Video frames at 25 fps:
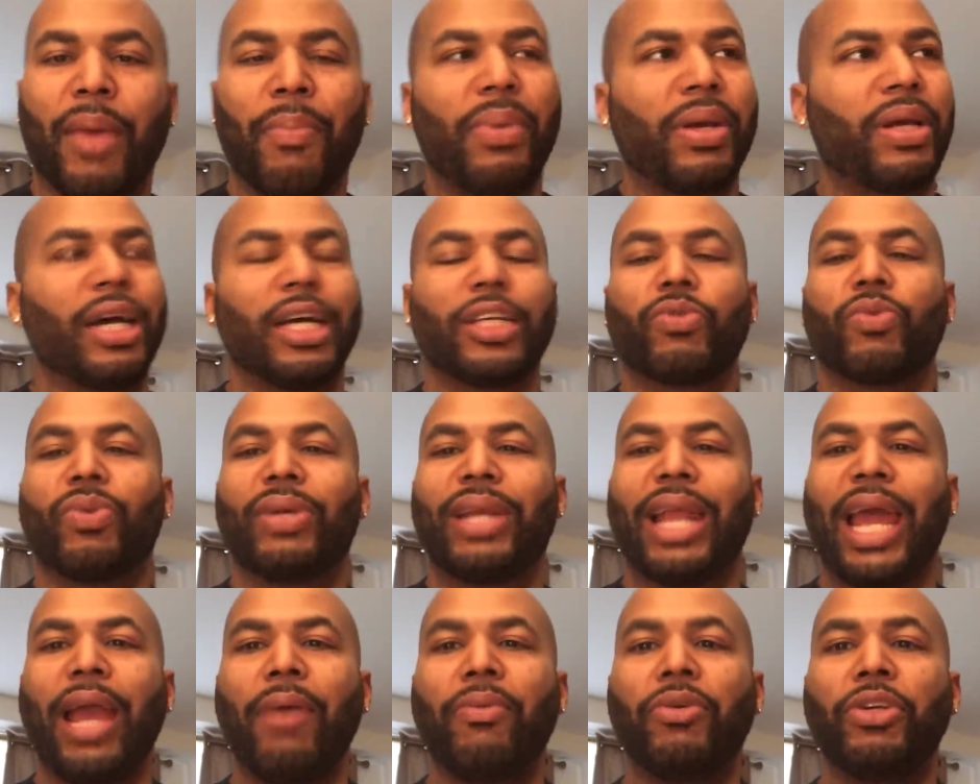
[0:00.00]
Because
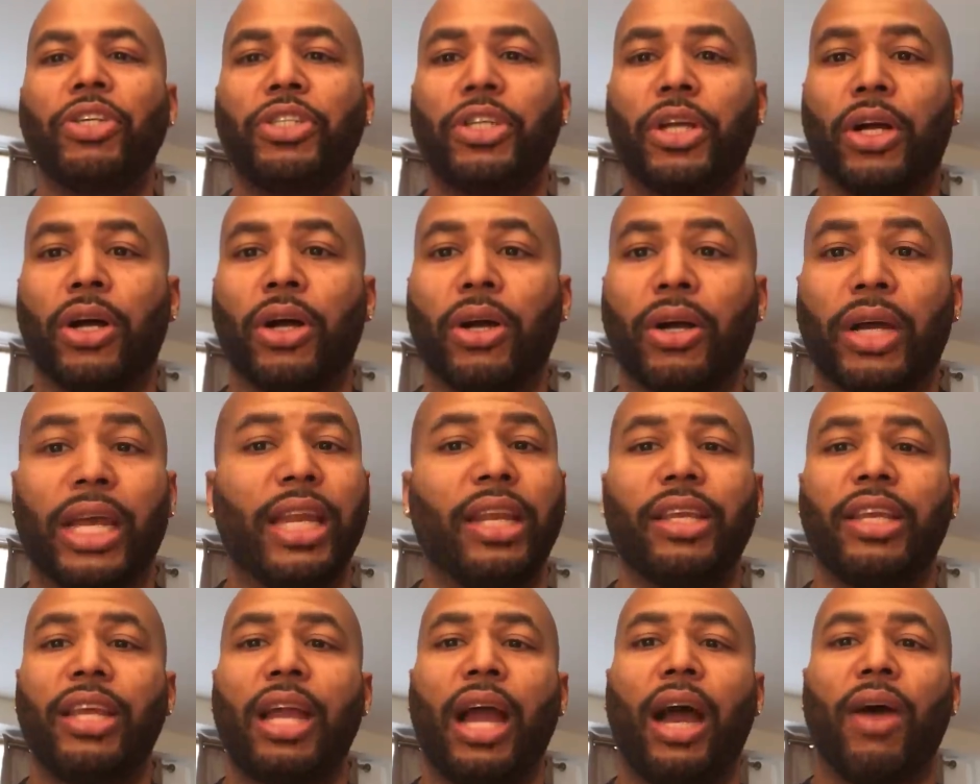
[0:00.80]
when they was young,
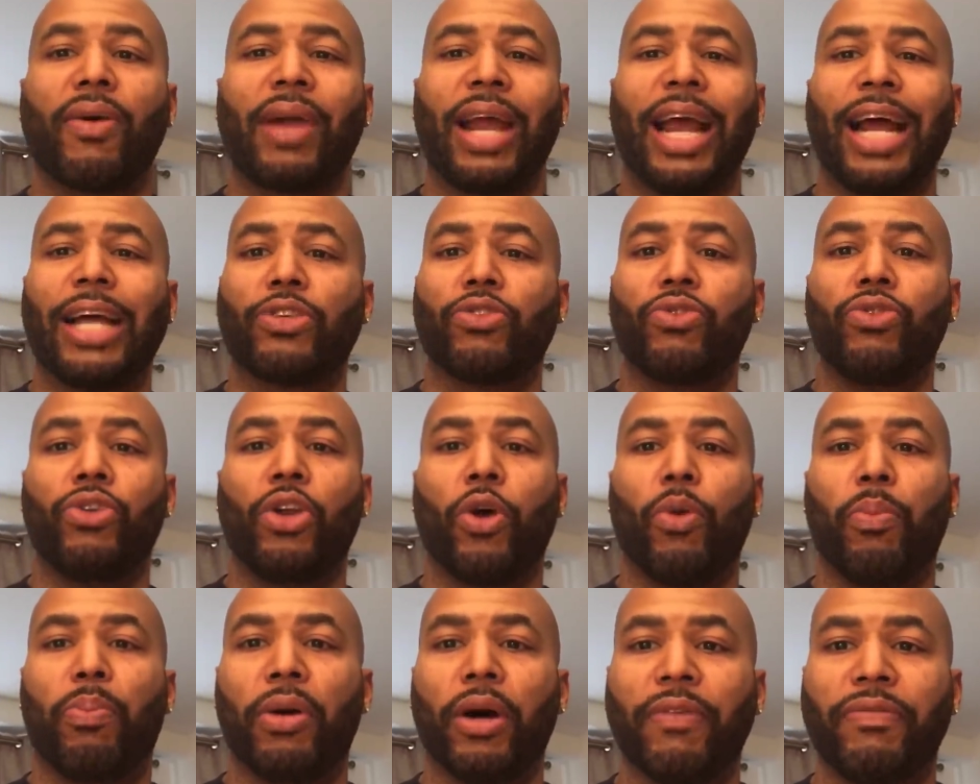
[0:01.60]
any y'all guys who
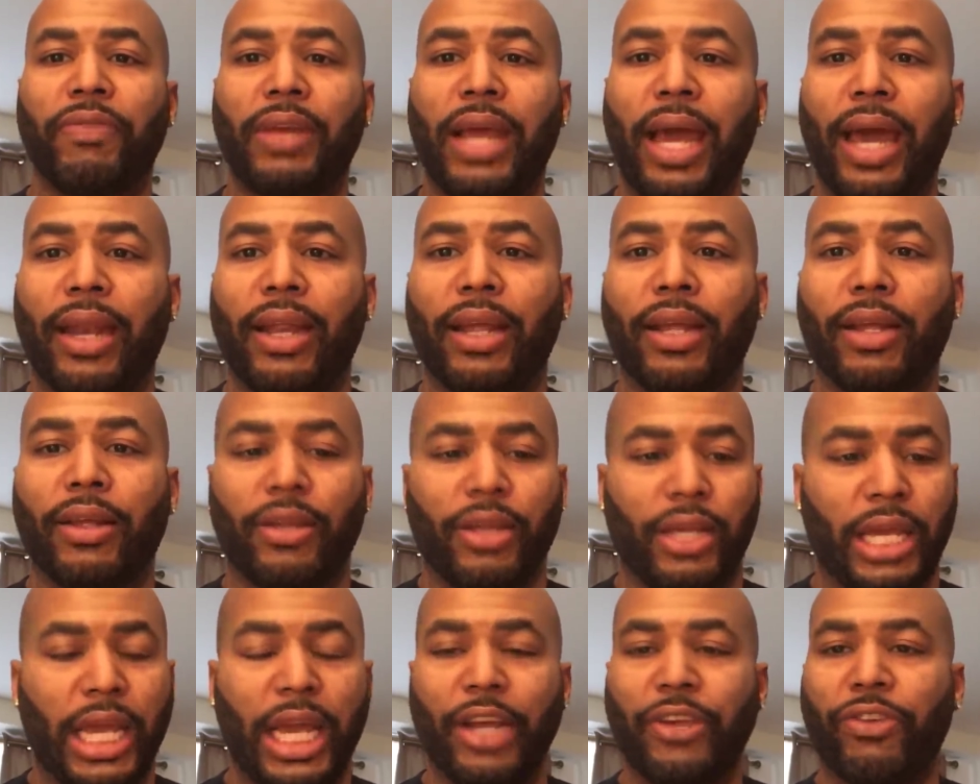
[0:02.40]
know Puff Daddy
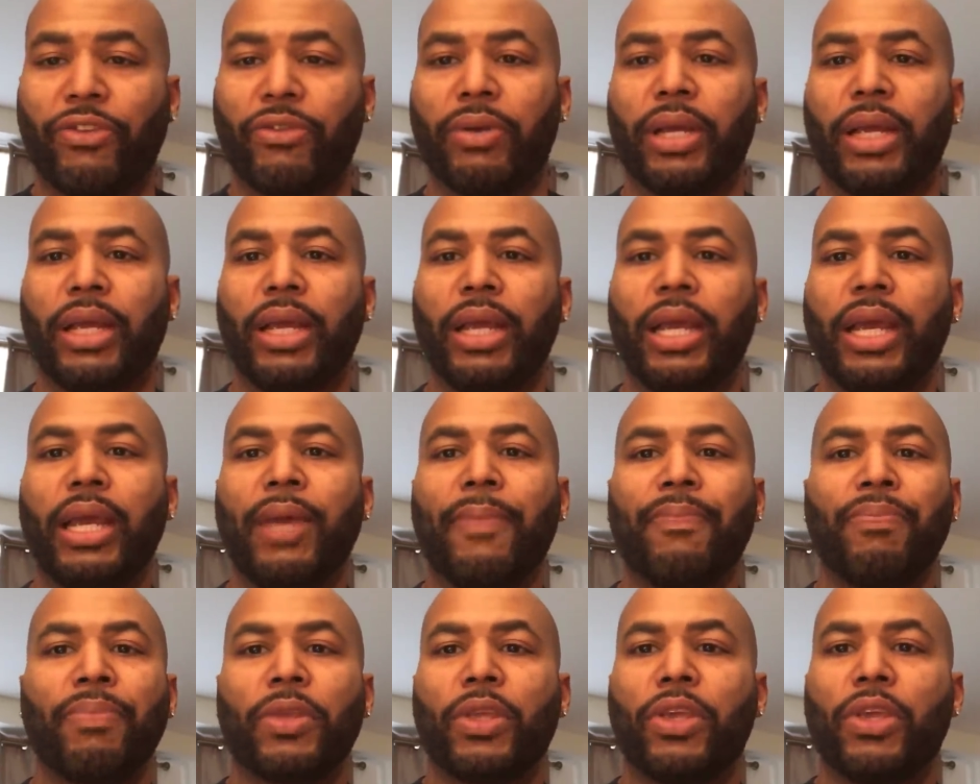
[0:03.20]
history,
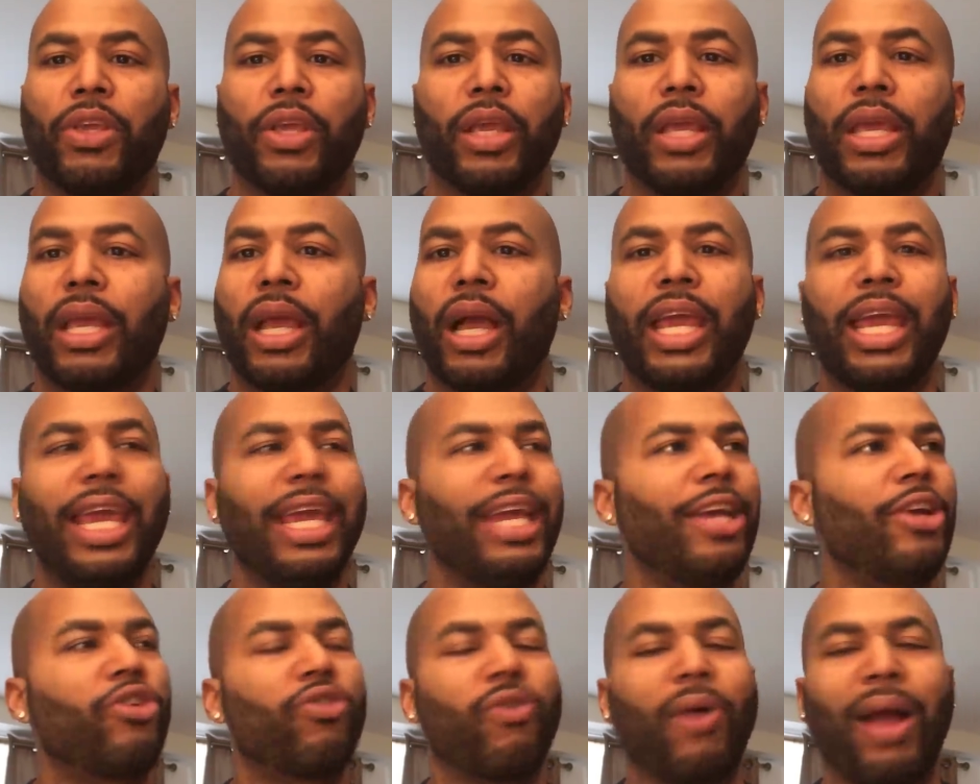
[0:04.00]

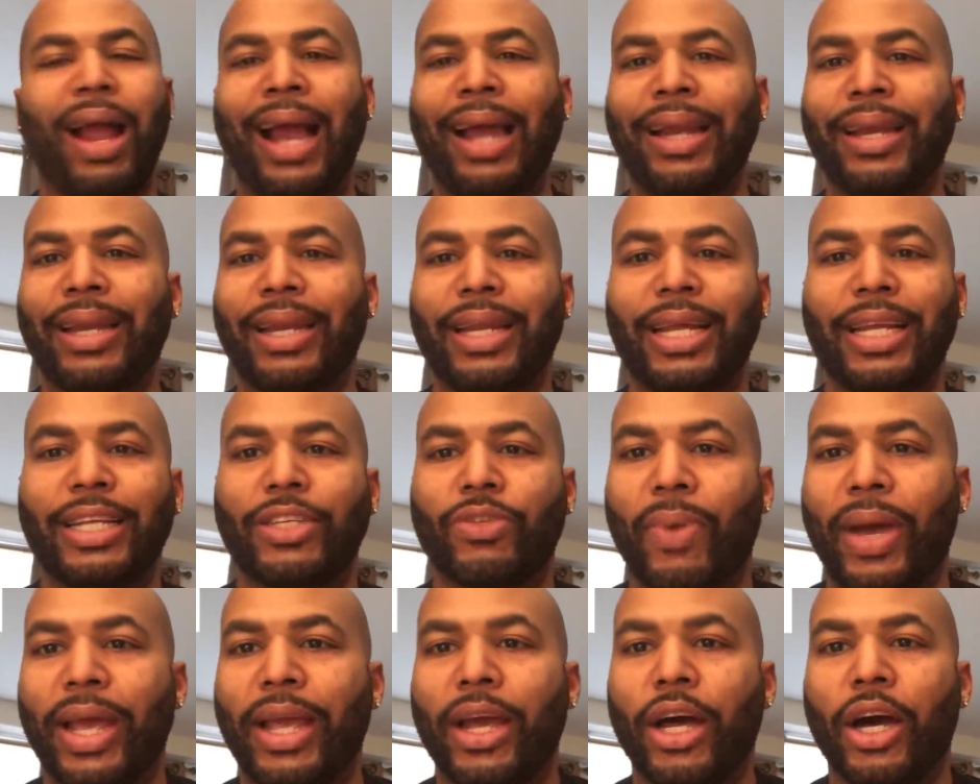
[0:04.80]
he grinded
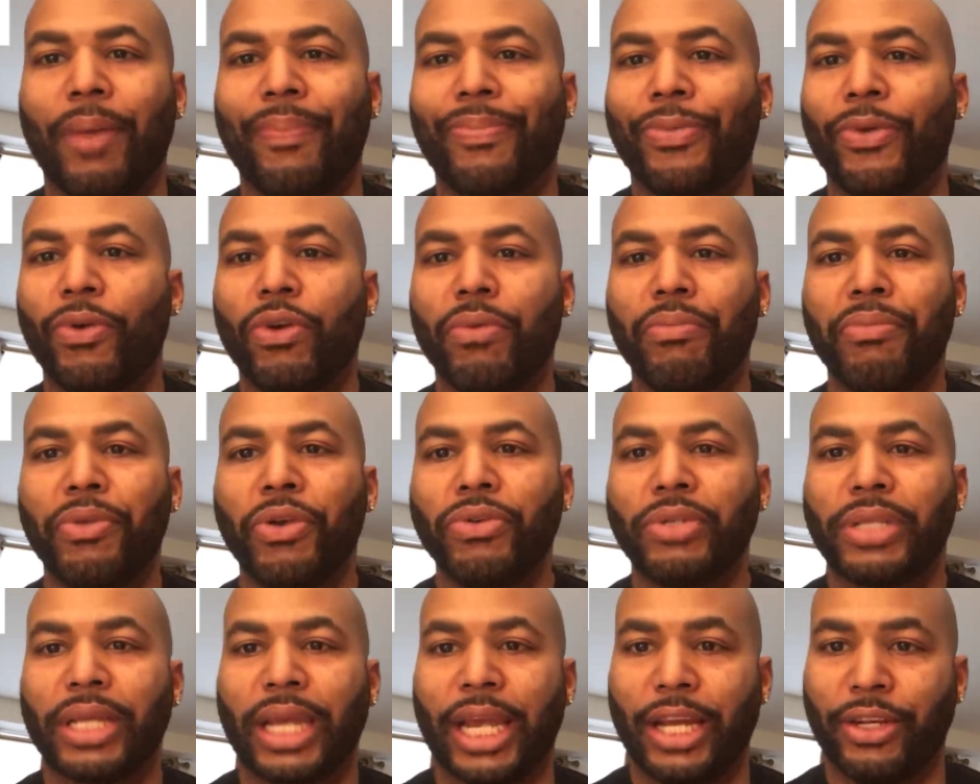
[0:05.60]
his way up through the
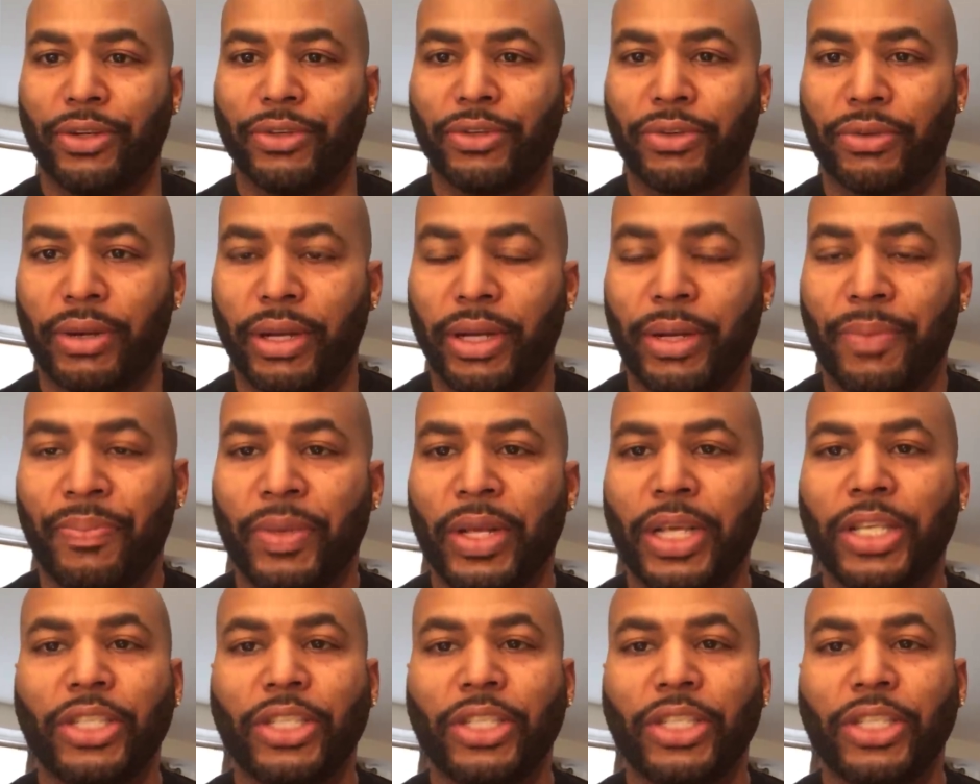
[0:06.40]
music industry.